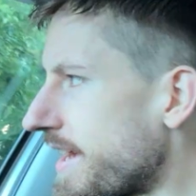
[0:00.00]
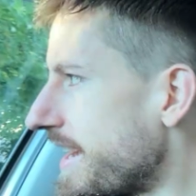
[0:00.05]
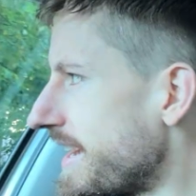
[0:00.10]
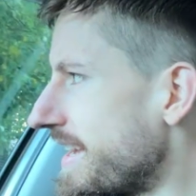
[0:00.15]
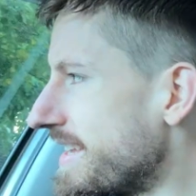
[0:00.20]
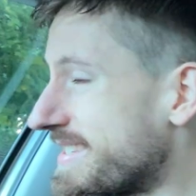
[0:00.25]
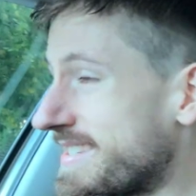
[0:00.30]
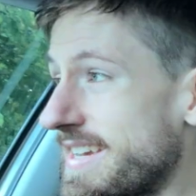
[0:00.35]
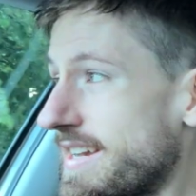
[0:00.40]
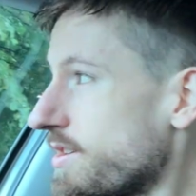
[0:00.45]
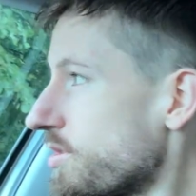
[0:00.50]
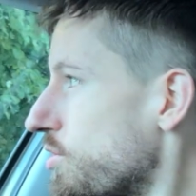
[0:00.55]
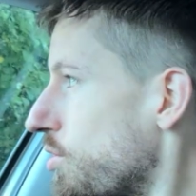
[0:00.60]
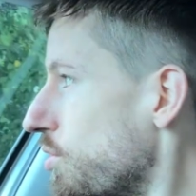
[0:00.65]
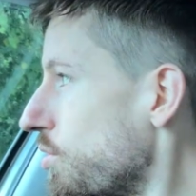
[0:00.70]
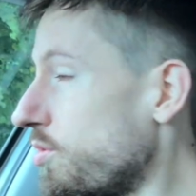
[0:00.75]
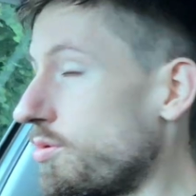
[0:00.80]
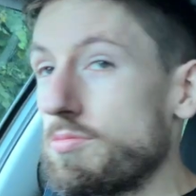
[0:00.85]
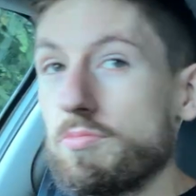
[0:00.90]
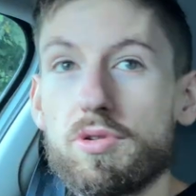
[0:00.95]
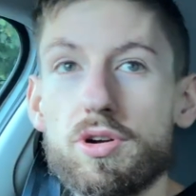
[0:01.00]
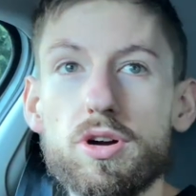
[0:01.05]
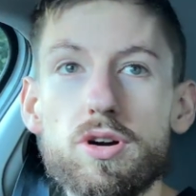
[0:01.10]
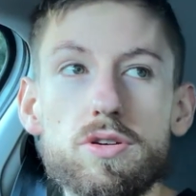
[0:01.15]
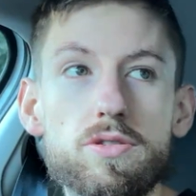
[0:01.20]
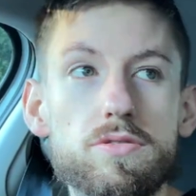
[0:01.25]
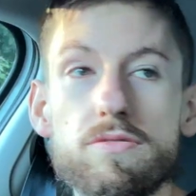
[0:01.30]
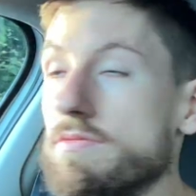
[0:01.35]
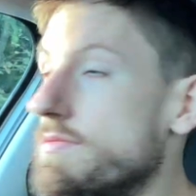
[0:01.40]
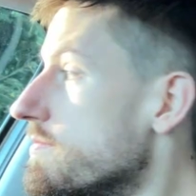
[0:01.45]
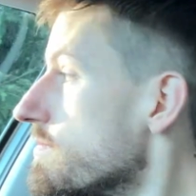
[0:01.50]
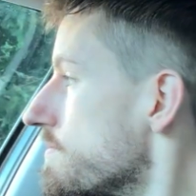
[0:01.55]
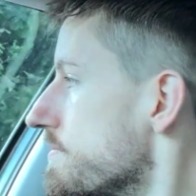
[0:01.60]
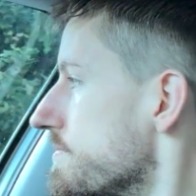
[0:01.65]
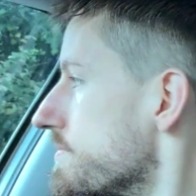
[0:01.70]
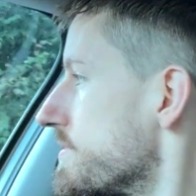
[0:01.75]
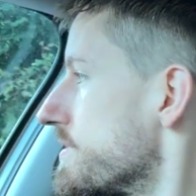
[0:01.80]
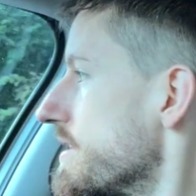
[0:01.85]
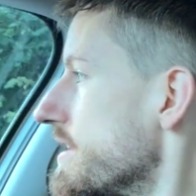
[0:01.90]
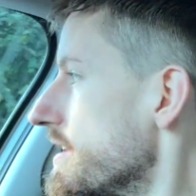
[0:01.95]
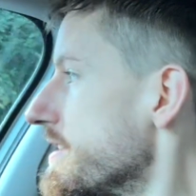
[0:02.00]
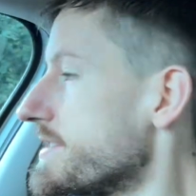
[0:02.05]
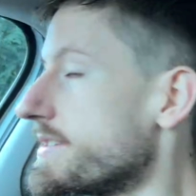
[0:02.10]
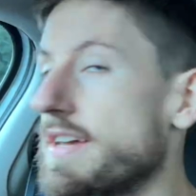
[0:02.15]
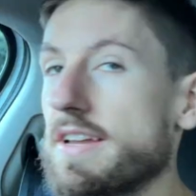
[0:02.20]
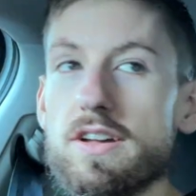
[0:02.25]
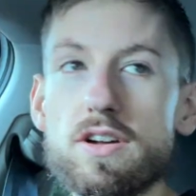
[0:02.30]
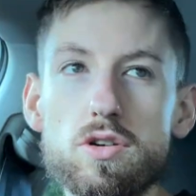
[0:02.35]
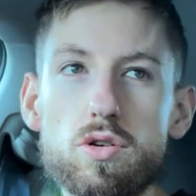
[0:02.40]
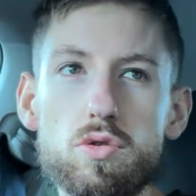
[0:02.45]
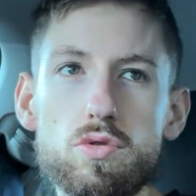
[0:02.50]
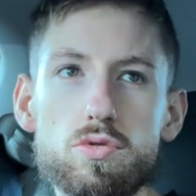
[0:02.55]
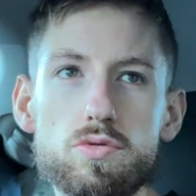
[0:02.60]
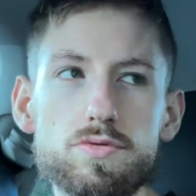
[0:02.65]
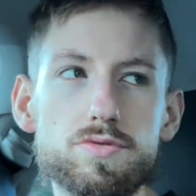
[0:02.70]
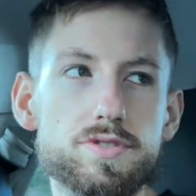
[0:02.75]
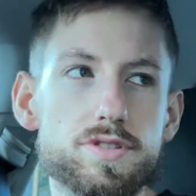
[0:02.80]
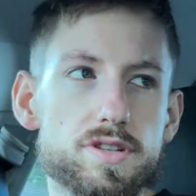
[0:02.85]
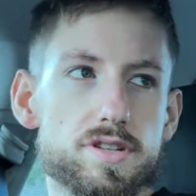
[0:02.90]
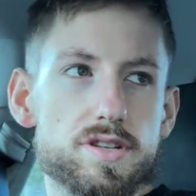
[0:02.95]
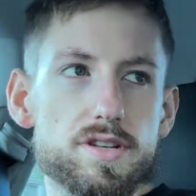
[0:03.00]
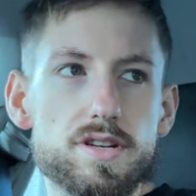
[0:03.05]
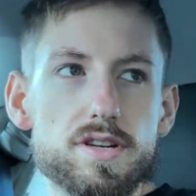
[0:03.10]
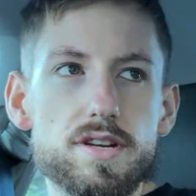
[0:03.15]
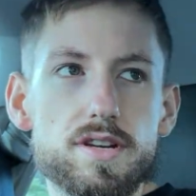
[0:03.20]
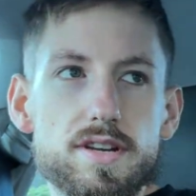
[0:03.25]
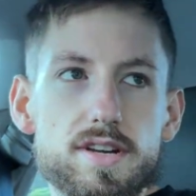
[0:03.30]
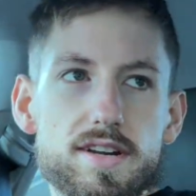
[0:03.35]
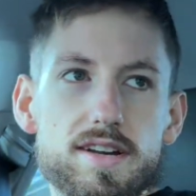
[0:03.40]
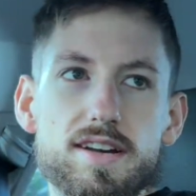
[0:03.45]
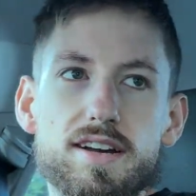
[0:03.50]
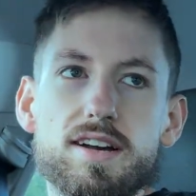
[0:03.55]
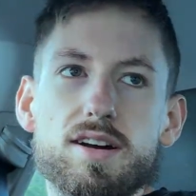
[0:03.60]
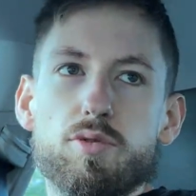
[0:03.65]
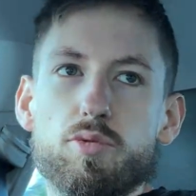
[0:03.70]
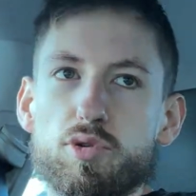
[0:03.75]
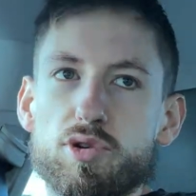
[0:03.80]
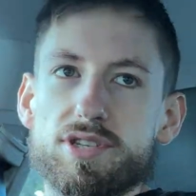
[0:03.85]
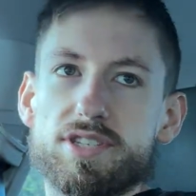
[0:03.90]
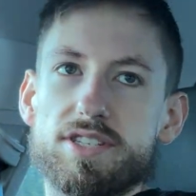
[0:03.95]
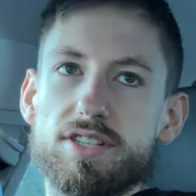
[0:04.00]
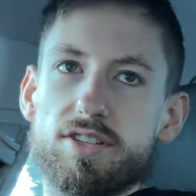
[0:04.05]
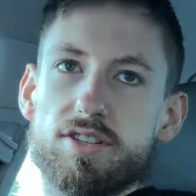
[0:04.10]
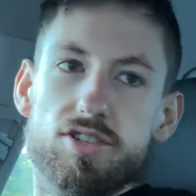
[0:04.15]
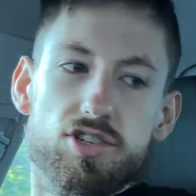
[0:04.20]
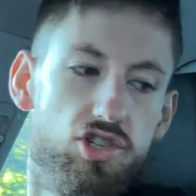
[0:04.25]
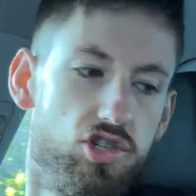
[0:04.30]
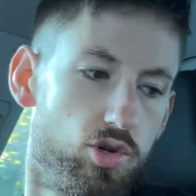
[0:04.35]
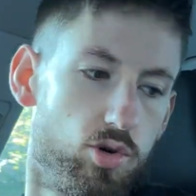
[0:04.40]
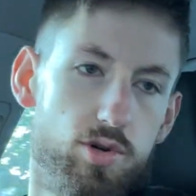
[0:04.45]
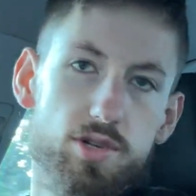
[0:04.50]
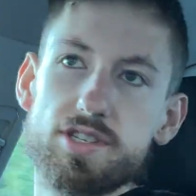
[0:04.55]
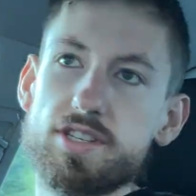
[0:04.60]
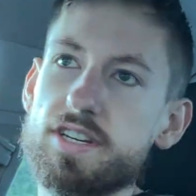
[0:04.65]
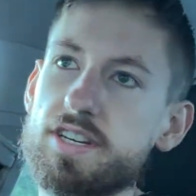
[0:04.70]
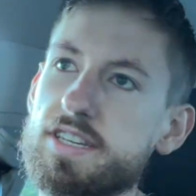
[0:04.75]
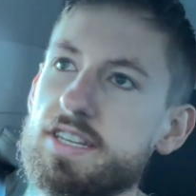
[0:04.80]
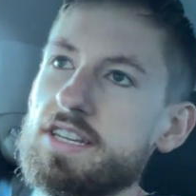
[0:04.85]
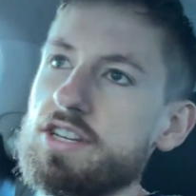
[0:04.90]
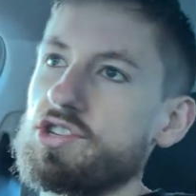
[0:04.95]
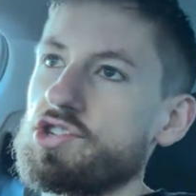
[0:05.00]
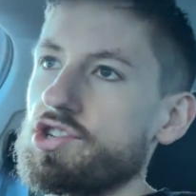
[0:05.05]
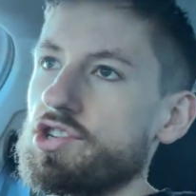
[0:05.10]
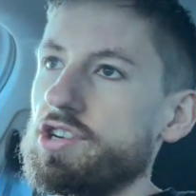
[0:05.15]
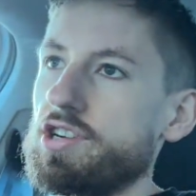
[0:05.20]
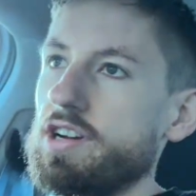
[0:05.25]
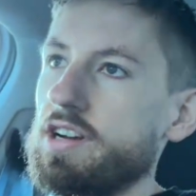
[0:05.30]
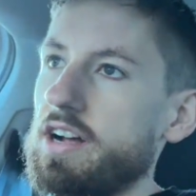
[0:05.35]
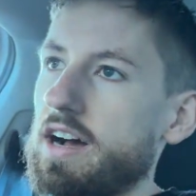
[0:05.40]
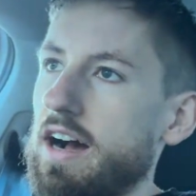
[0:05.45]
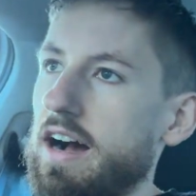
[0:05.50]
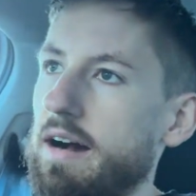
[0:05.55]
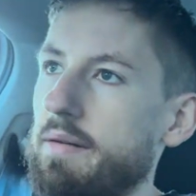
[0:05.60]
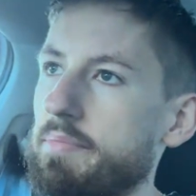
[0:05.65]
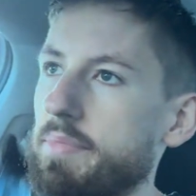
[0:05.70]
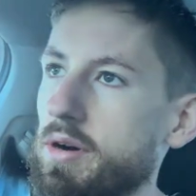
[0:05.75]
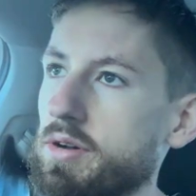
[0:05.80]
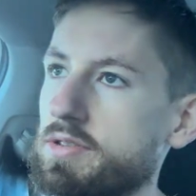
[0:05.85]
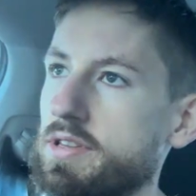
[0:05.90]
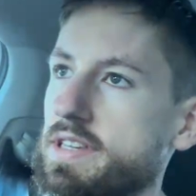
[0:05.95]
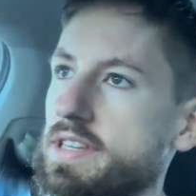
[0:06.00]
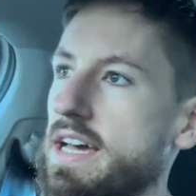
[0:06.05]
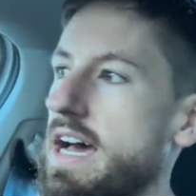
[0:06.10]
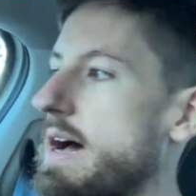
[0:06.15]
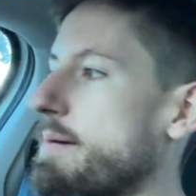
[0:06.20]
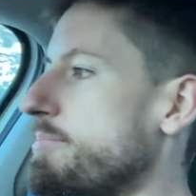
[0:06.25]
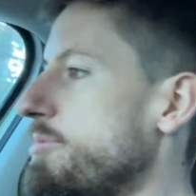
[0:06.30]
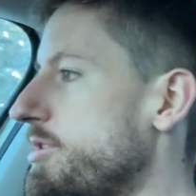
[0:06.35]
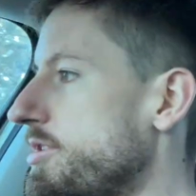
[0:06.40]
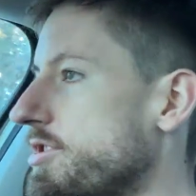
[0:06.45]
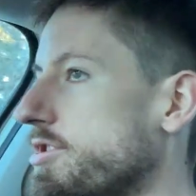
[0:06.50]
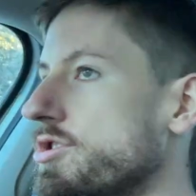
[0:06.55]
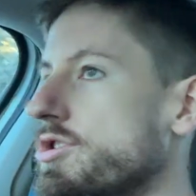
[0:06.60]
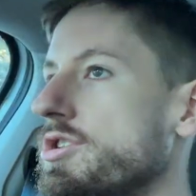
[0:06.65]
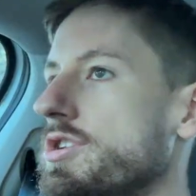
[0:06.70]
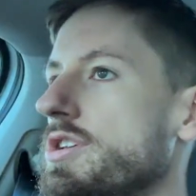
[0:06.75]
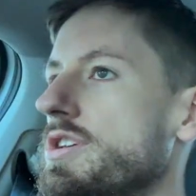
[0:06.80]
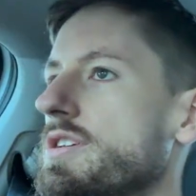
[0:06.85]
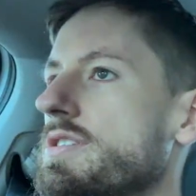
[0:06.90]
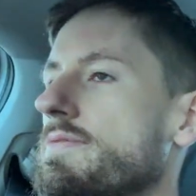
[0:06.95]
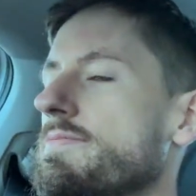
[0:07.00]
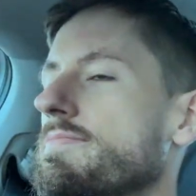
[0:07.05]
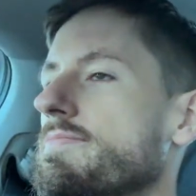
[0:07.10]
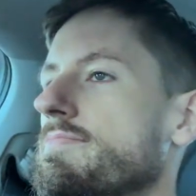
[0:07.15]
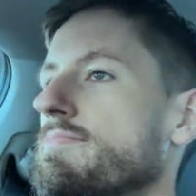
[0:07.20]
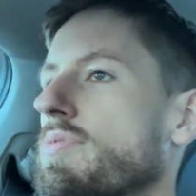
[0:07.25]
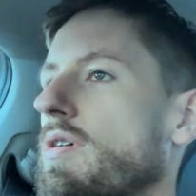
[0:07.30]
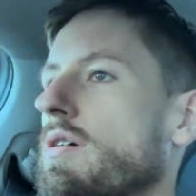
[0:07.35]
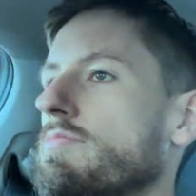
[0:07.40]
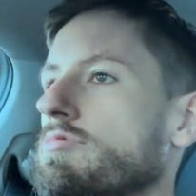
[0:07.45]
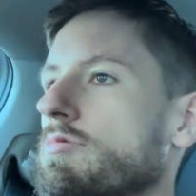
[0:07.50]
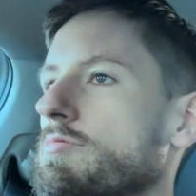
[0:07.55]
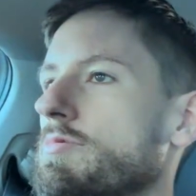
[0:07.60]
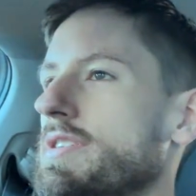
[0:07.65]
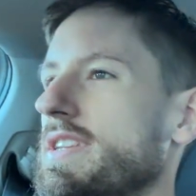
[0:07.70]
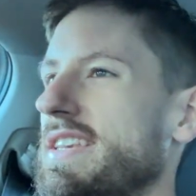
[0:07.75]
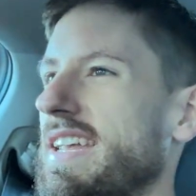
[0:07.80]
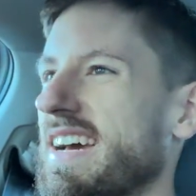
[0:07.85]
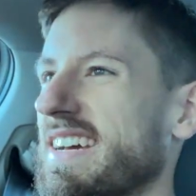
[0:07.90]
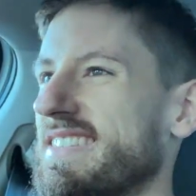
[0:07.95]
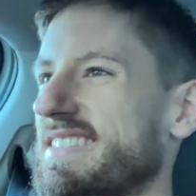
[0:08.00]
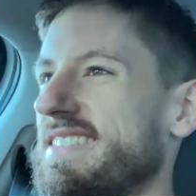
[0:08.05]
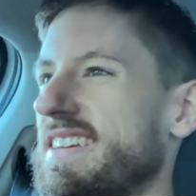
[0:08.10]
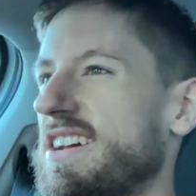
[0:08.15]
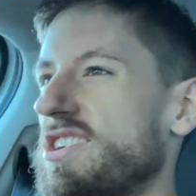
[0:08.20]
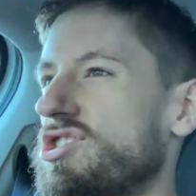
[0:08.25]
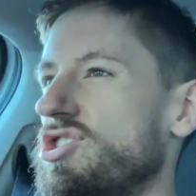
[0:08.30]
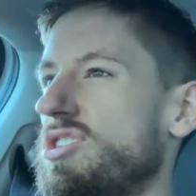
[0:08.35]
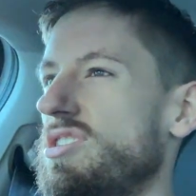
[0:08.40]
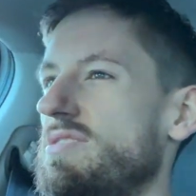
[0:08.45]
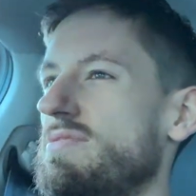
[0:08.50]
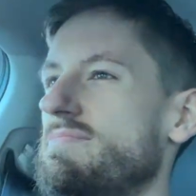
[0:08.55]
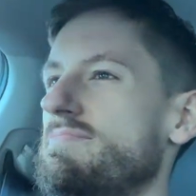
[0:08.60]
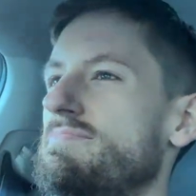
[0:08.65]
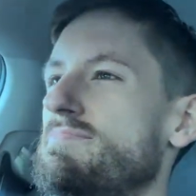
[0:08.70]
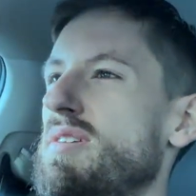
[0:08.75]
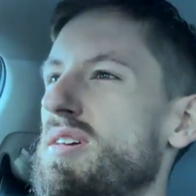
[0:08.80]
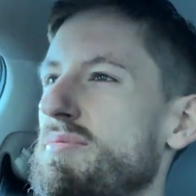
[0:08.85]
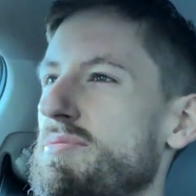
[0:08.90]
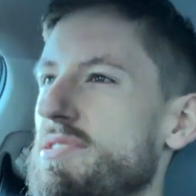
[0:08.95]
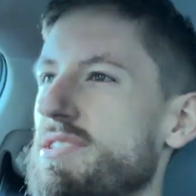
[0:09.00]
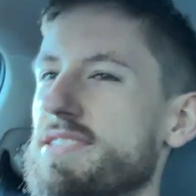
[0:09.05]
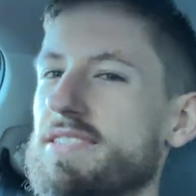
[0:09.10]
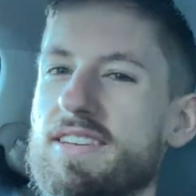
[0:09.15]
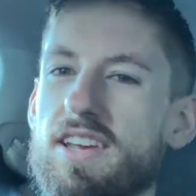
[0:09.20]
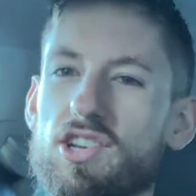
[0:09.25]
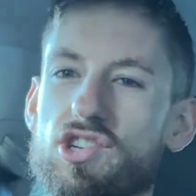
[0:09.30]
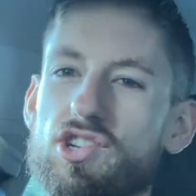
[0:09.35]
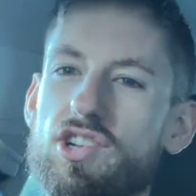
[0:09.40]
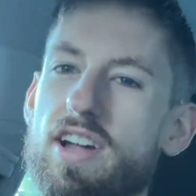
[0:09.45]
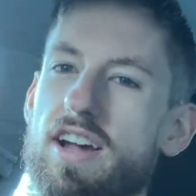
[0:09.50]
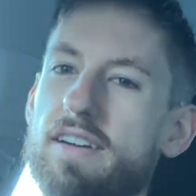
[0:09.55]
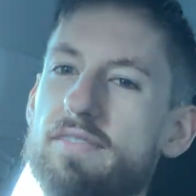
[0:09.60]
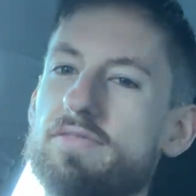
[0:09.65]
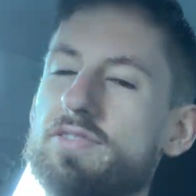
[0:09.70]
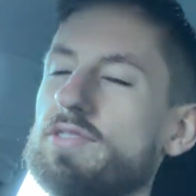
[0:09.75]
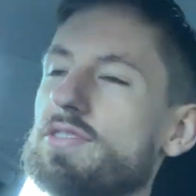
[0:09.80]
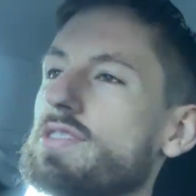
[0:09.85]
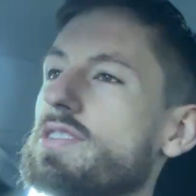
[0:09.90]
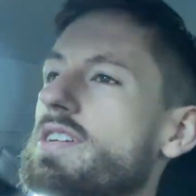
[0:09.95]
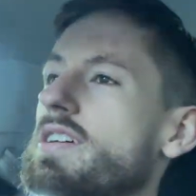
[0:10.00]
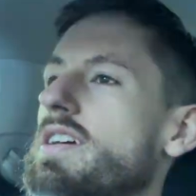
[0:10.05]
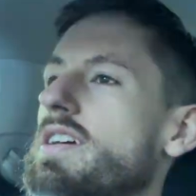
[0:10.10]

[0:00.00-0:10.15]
It's getting cold, bro. It is getting cold. We're still in shorts and a t-shirt. I'm about to tap into the hoodie, probably next session, maybe the session after.